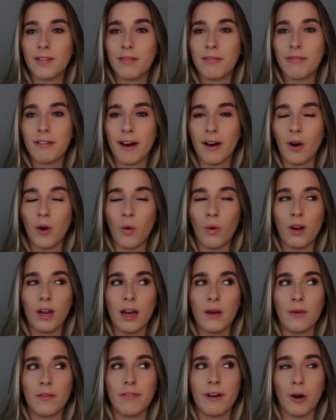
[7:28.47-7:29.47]
felt when
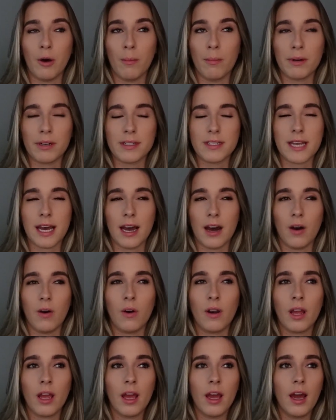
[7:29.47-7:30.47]
I felt burnt
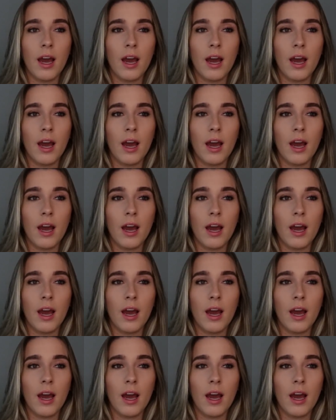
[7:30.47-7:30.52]
out,